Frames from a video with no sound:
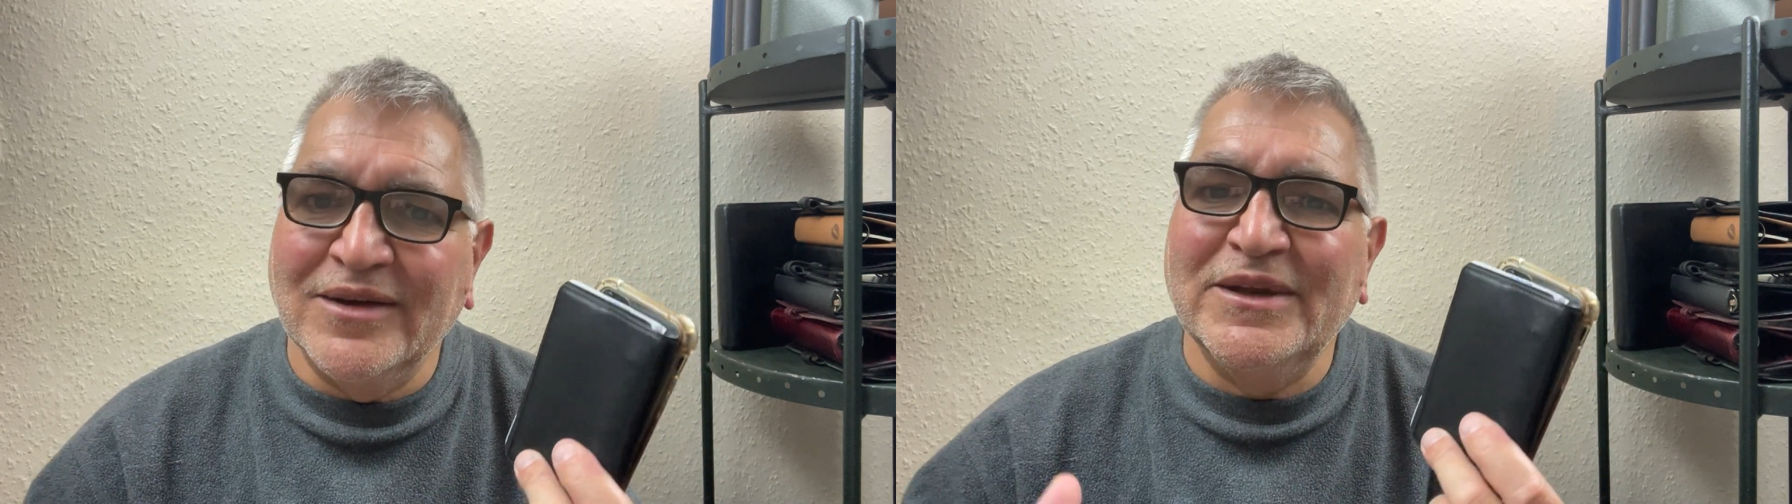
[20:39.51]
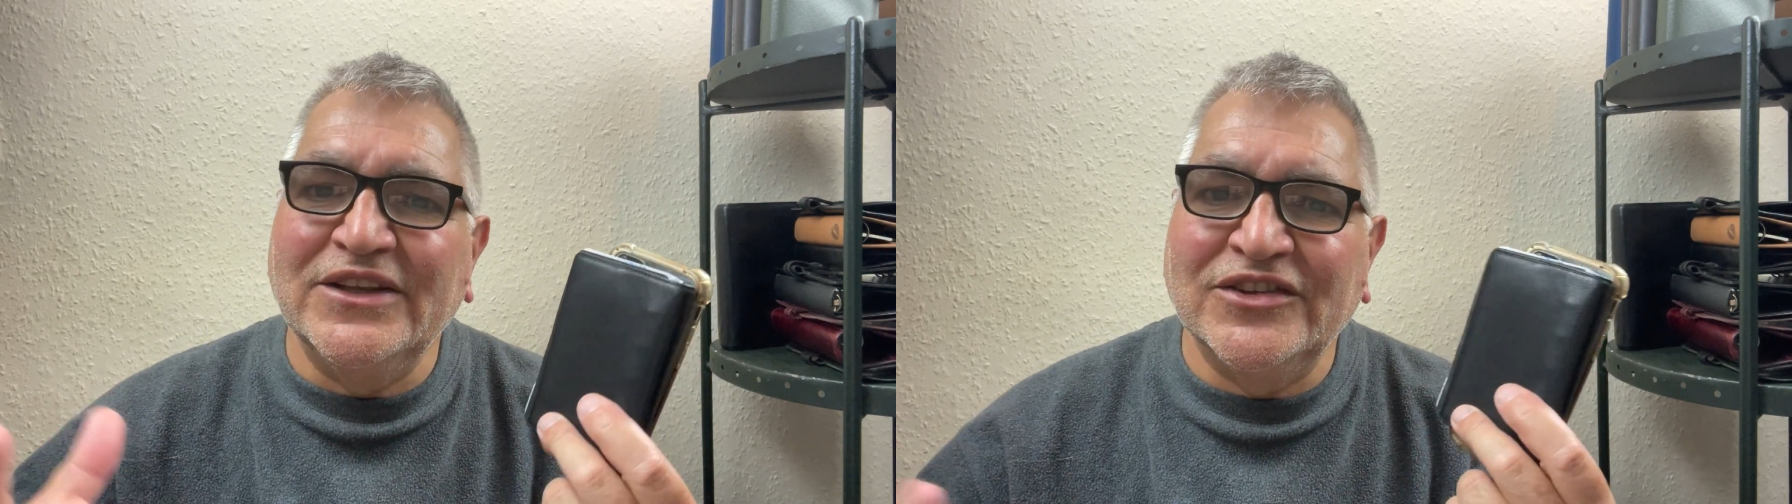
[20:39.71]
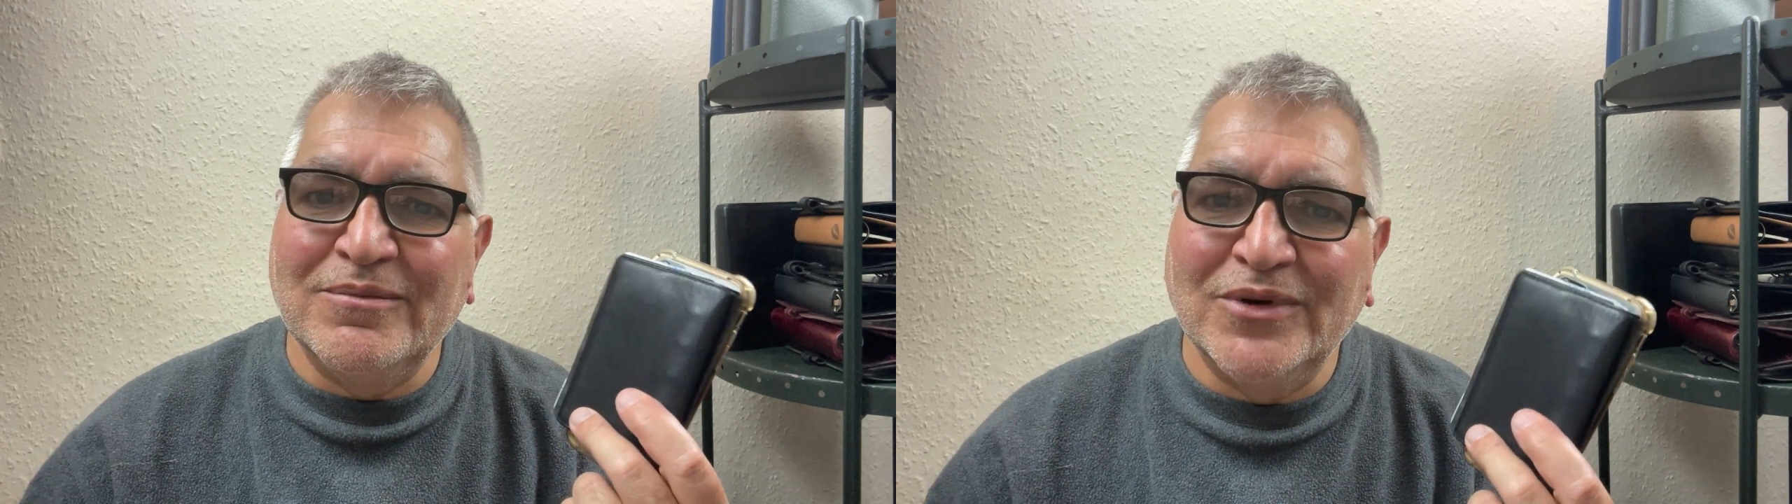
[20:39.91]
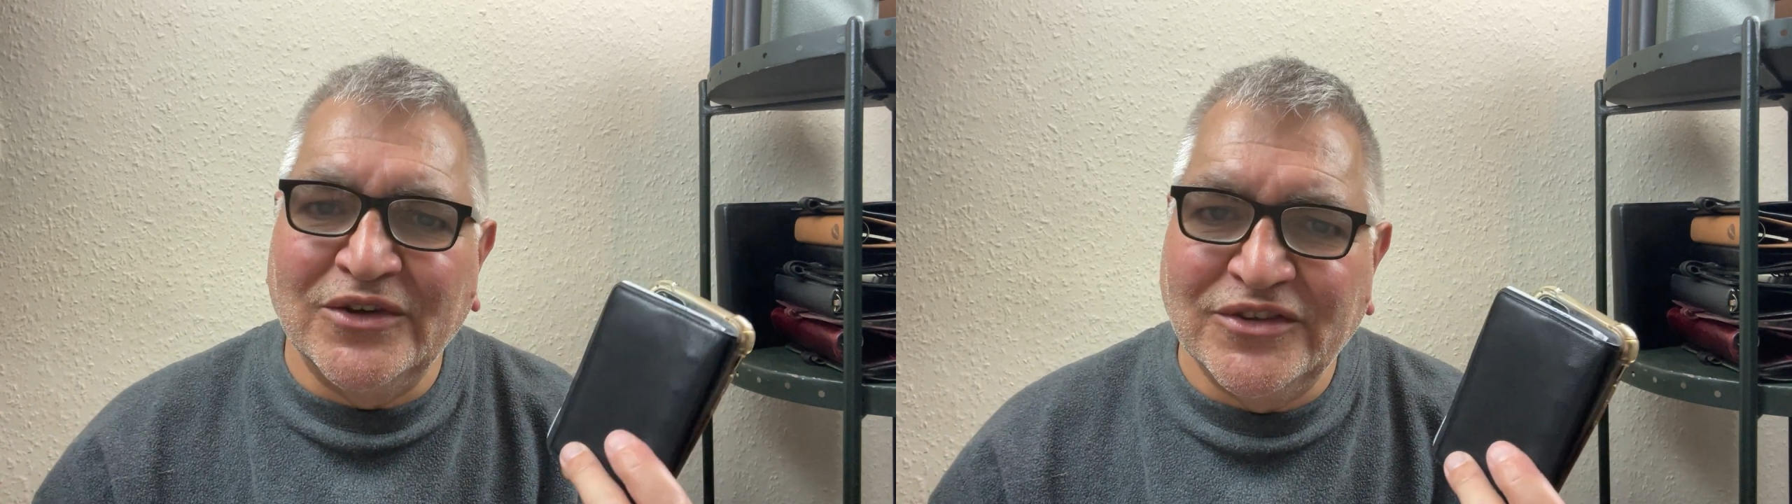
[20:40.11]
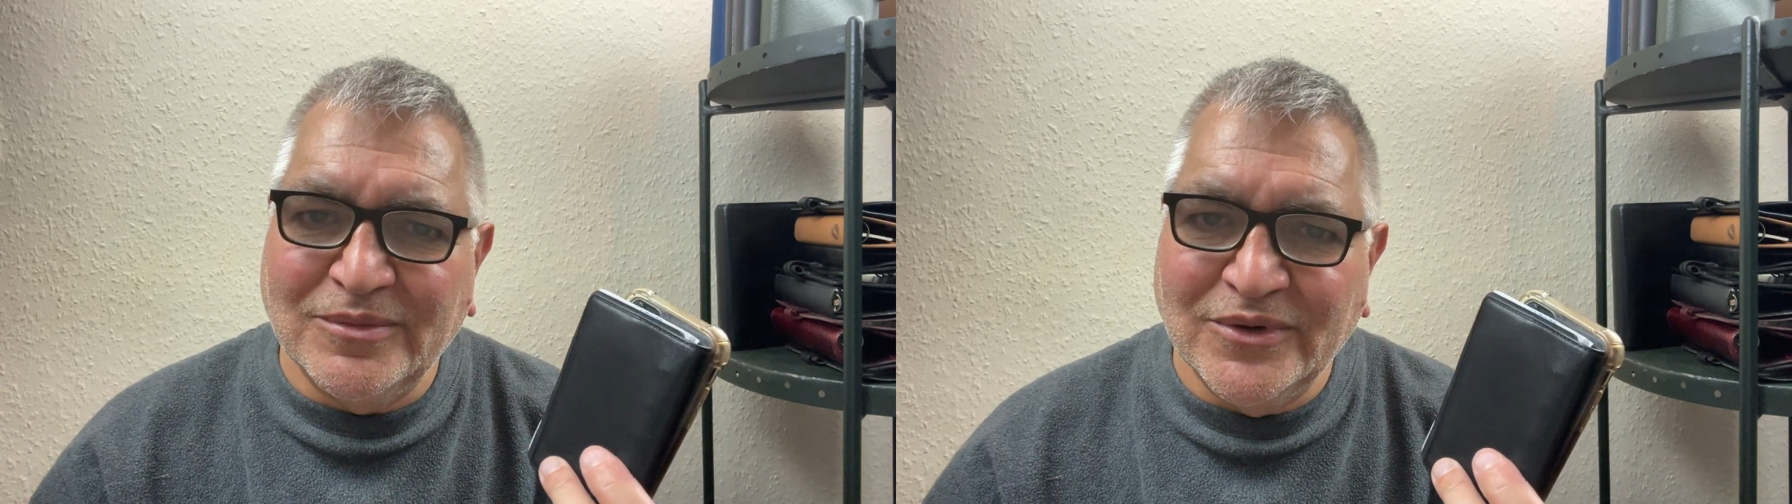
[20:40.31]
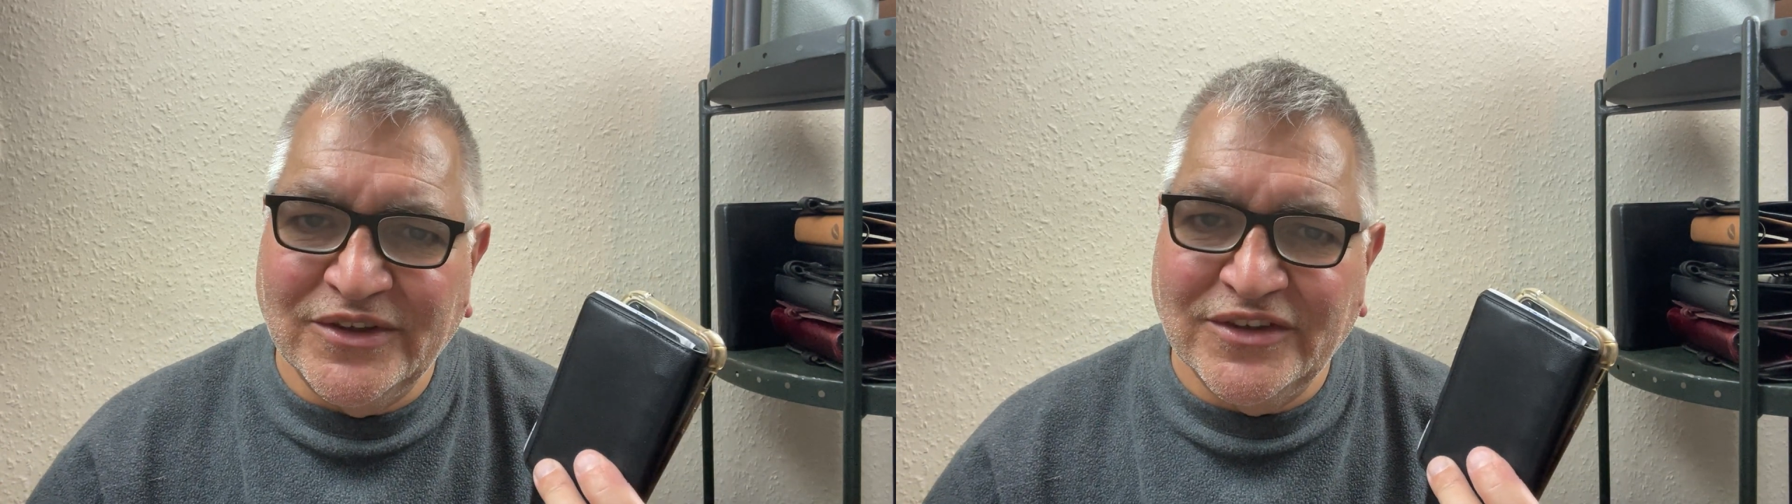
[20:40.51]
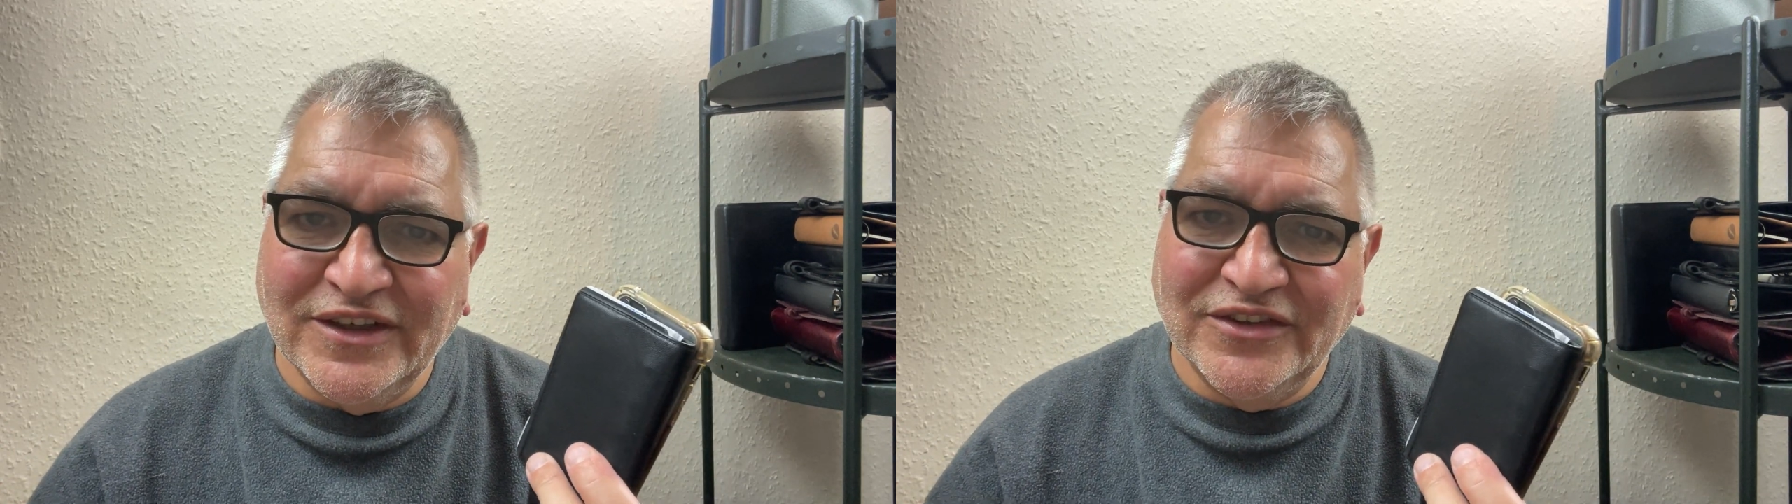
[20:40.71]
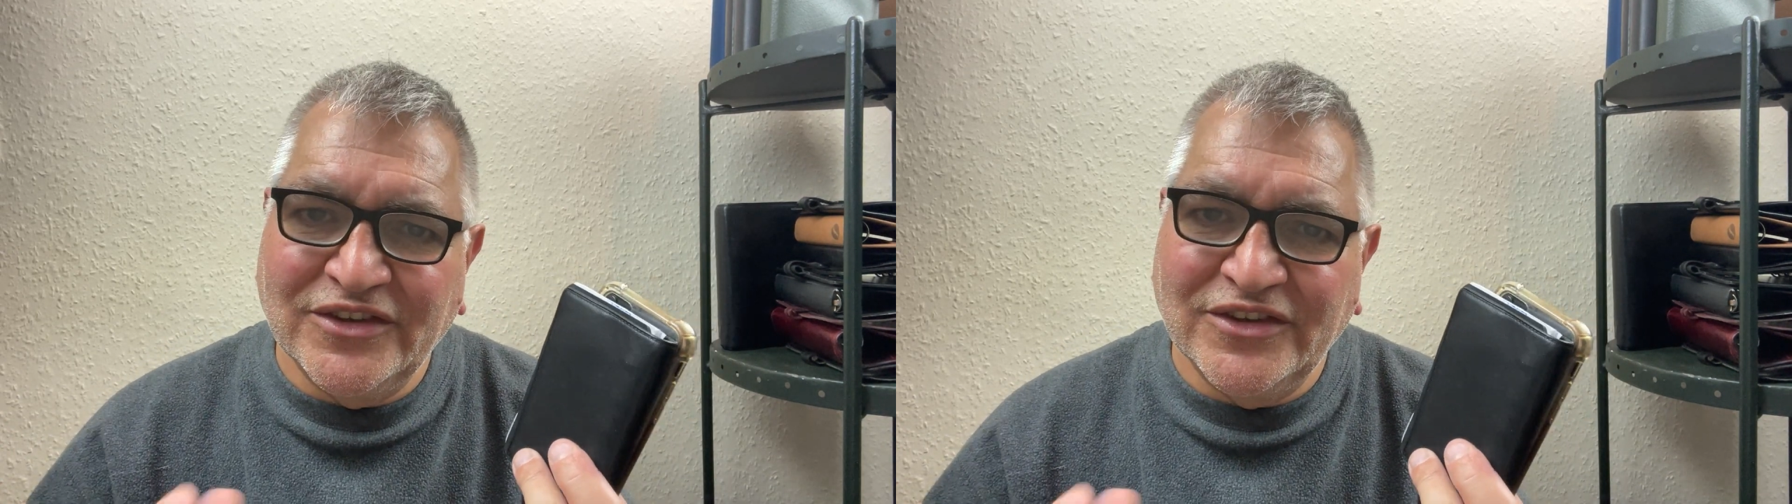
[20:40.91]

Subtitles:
I mean, it's impossible, isn't it?